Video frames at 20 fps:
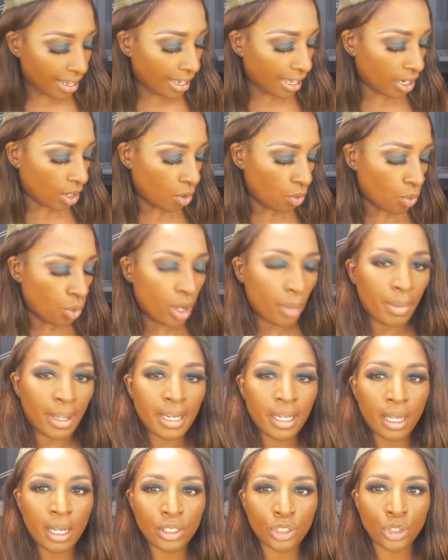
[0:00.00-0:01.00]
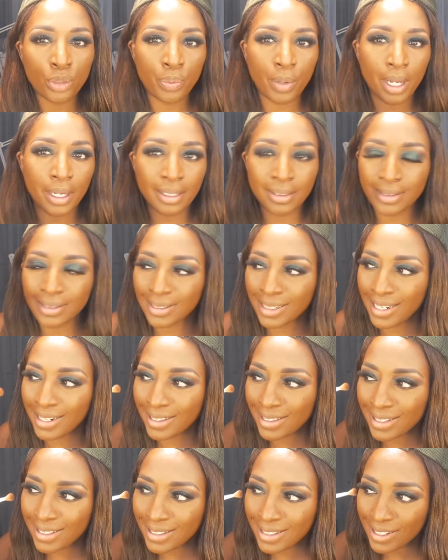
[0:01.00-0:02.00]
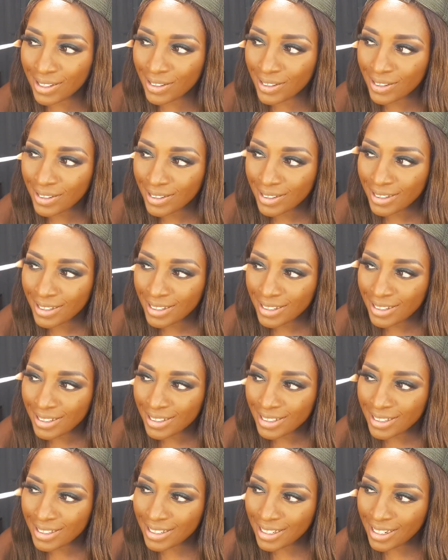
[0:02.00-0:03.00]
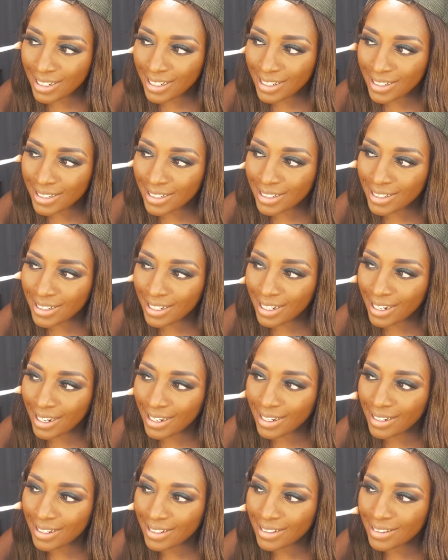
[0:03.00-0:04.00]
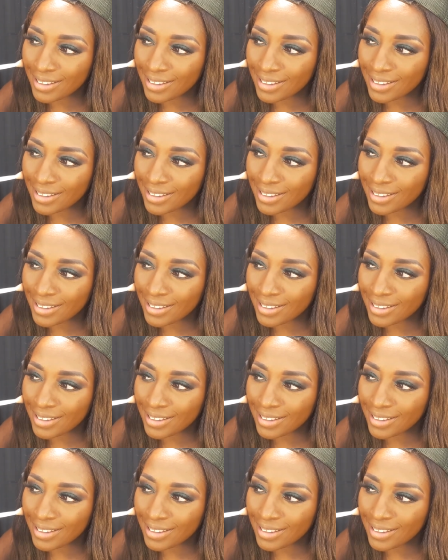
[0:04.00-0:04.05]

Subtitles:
I don't want my contour product to take the center stage today.